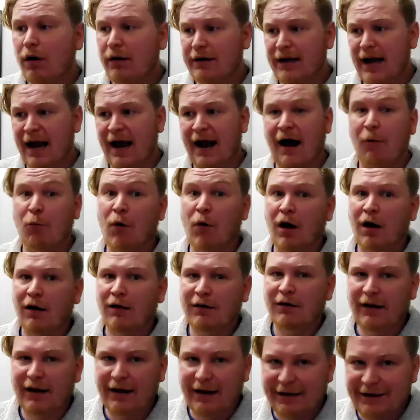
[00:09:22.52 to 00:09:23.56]
yeah,
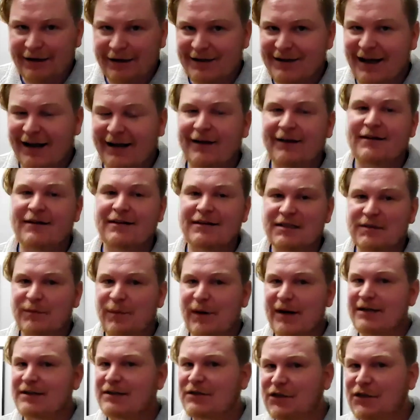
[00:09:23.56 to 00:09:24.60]
well, and in this
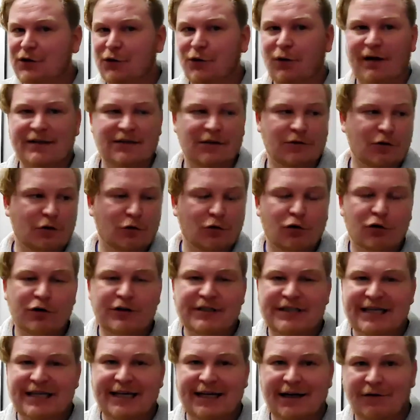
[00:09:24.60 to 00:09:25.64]
space too, as a little
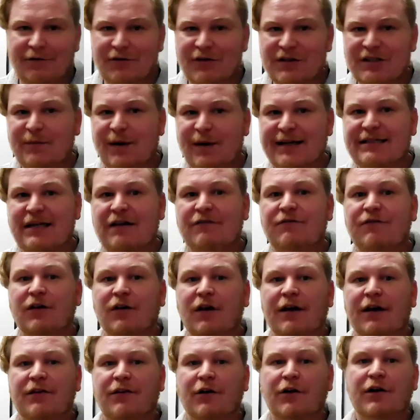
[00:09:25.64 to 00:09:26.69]
critique of this space, I feel
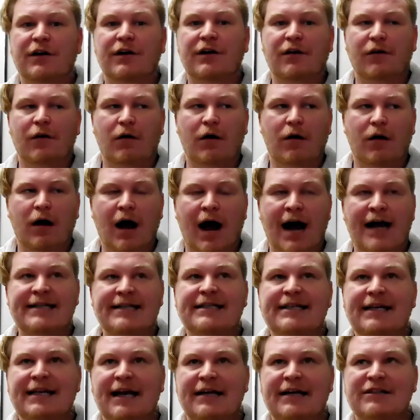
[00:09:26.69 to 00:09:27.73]
like
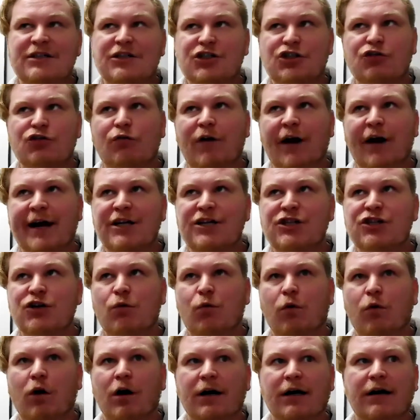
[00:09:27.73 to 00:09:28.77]
IT has a strange
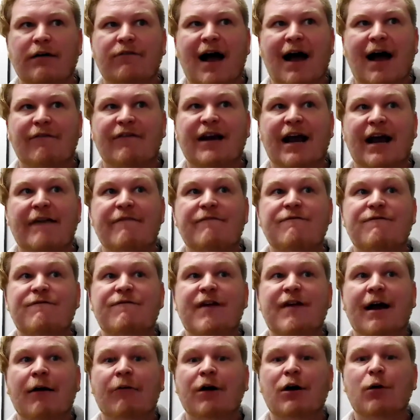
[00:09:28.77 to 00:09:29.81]
quirk of having a
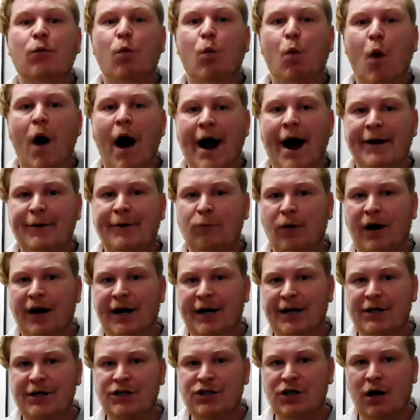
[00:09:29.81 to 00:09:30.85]
very wide
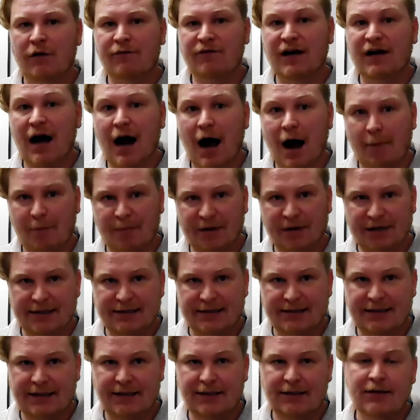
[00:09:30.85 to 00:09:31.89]
range of
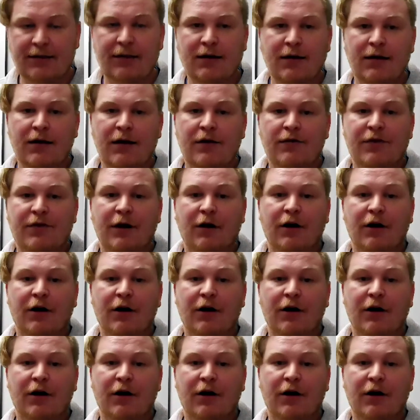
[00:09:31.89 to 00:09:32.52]
competency. There